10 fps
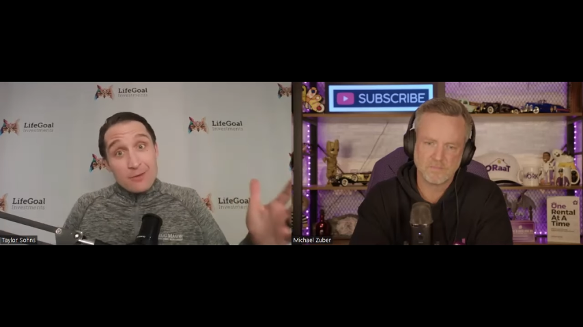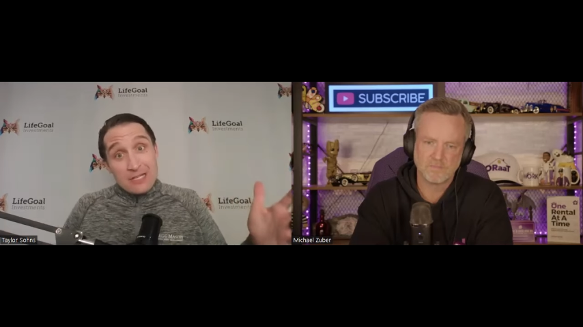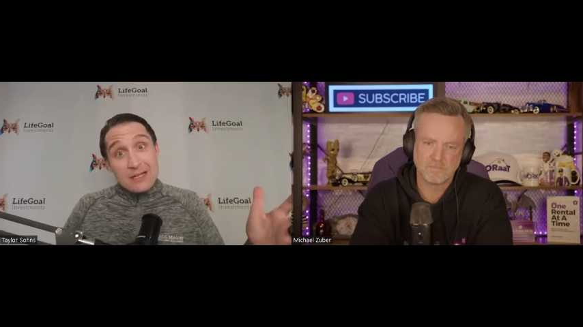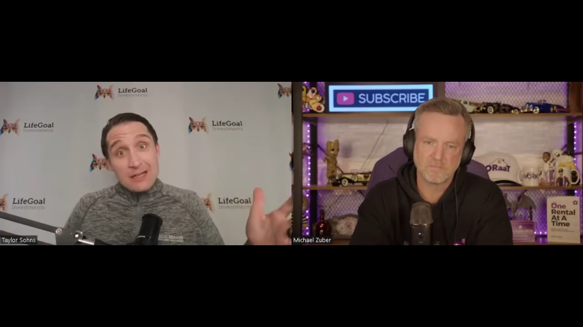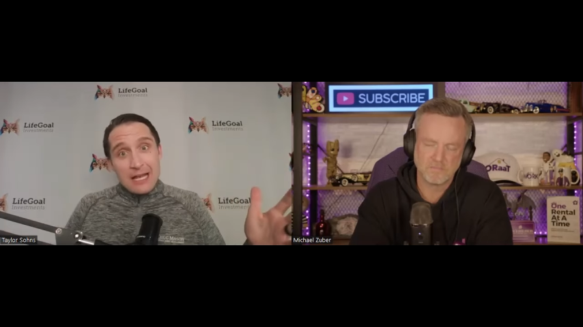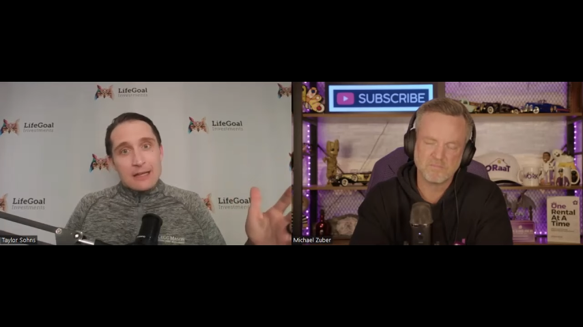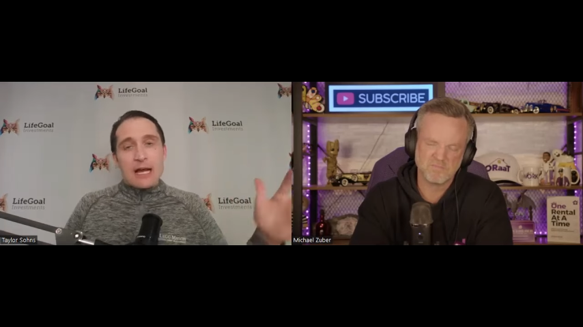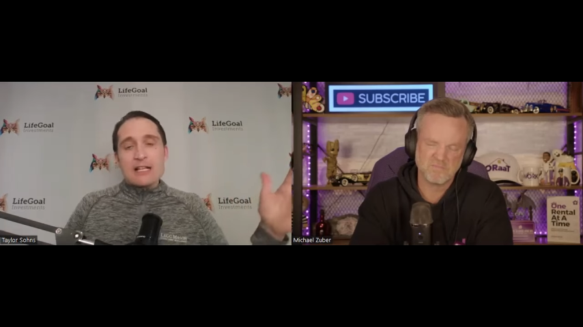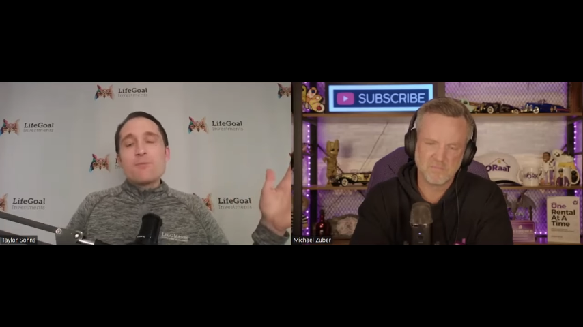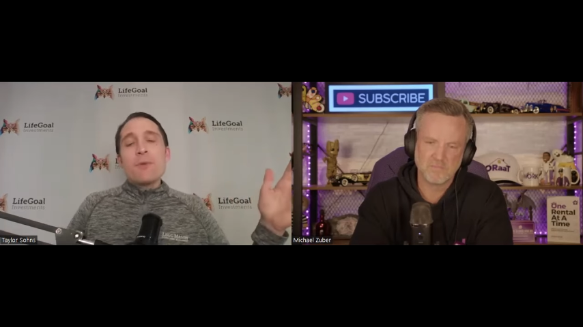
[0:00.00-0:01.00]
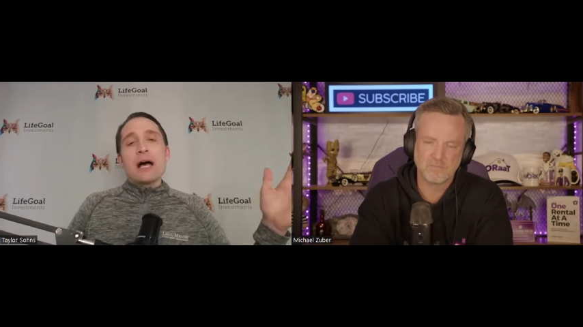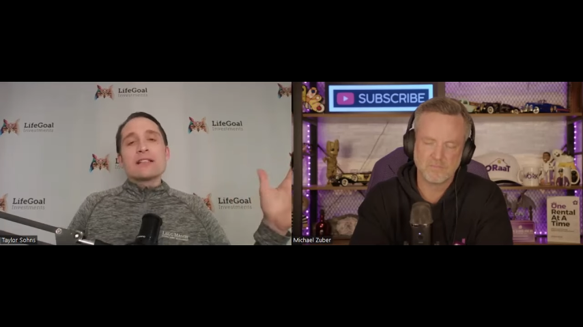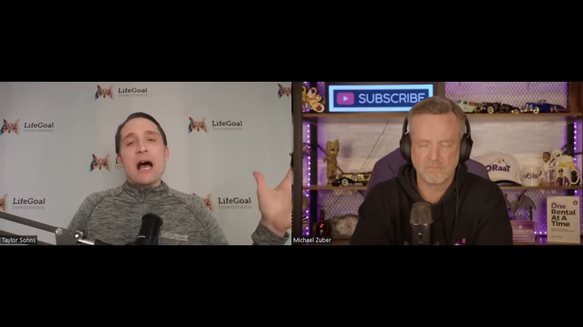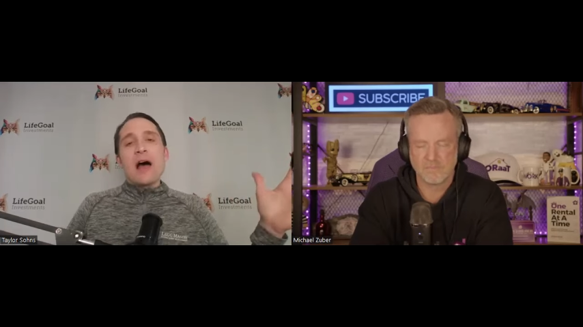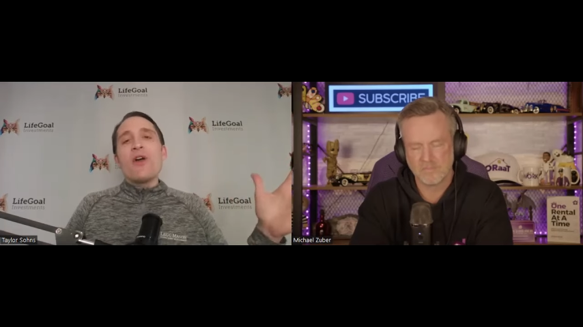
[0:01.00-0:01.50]
Speaker 1: We see in the headlines, but
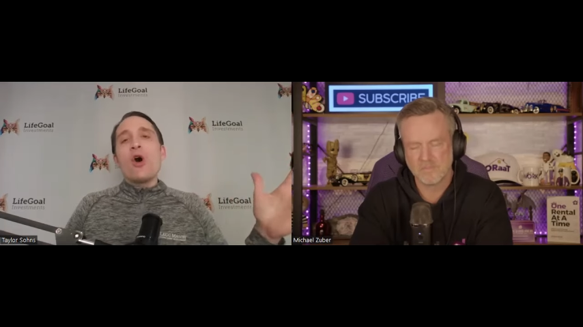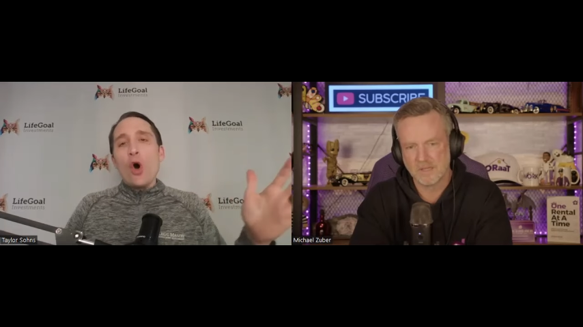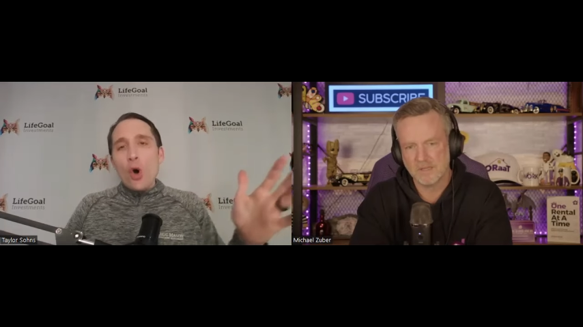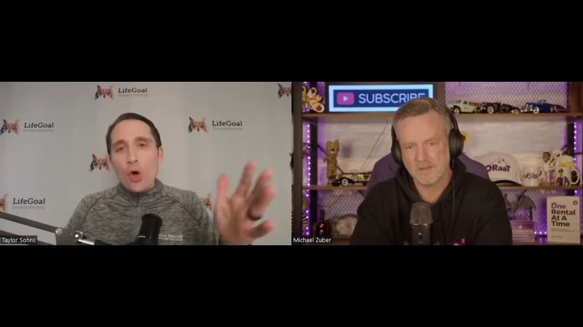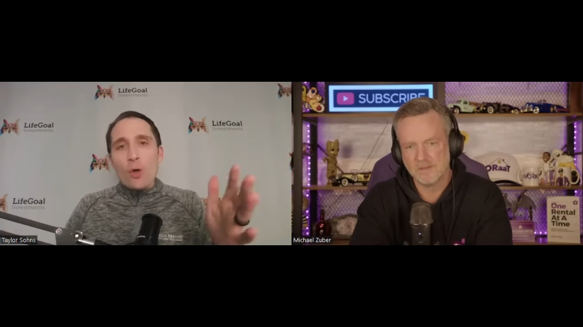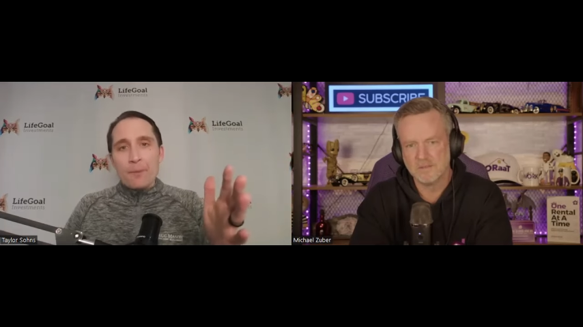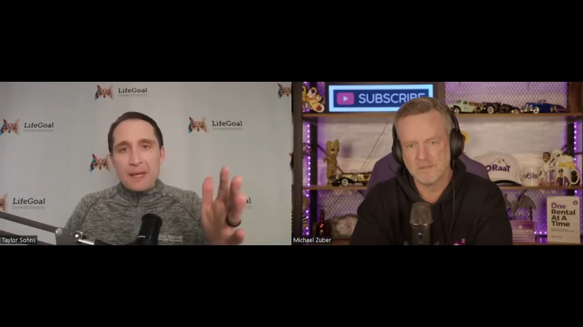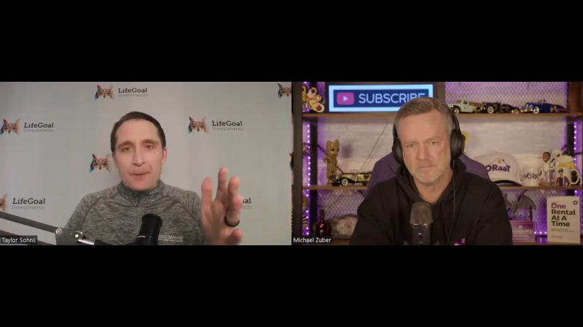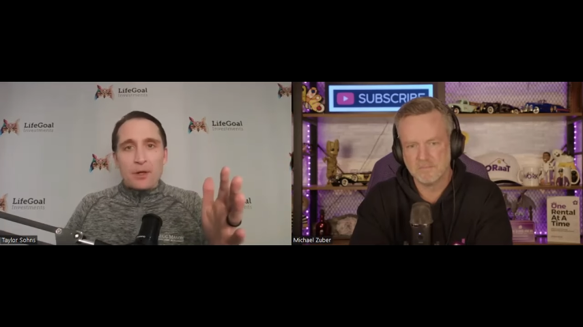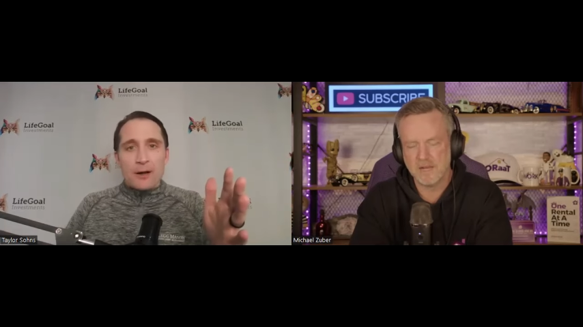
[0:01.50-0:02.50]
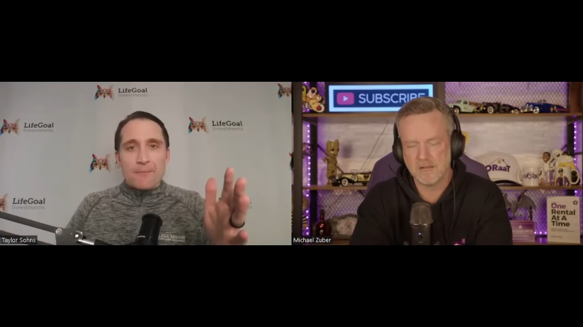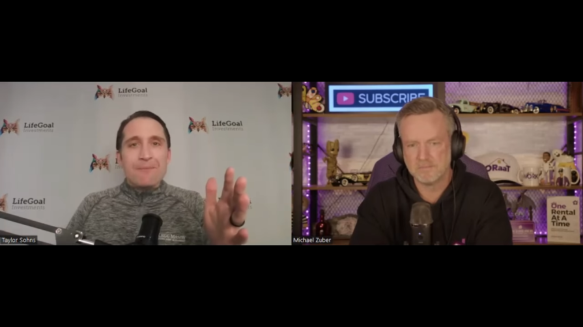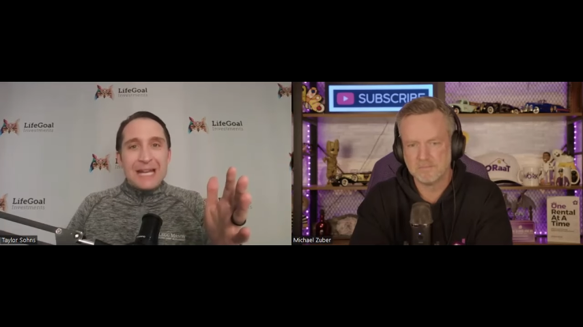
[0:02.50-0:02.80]
on the whole, people aren't yeah.